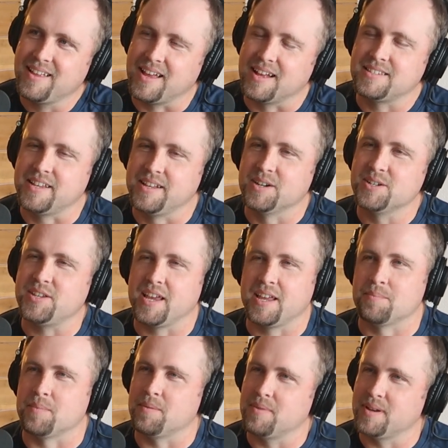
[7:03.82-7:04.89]
it's
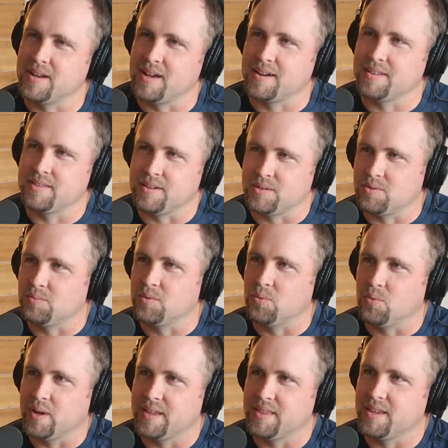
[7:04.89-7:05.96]
entertainment, but not in the normal
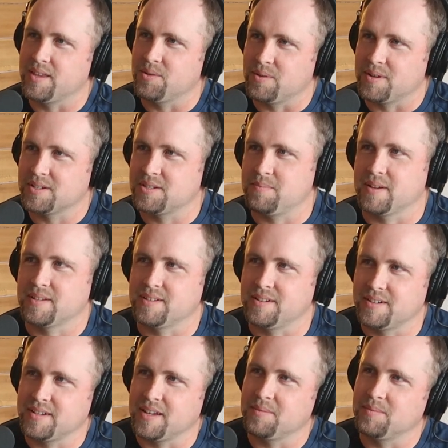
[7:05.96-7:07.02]
way that you would expect
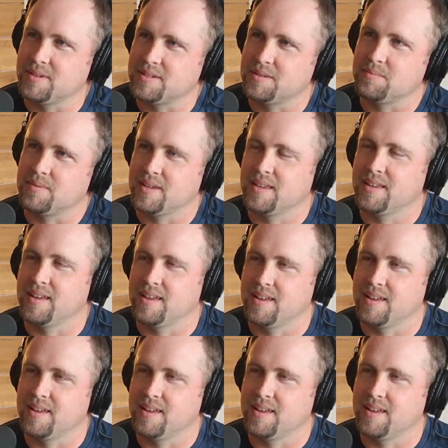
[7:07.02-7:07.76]
entertainment to be.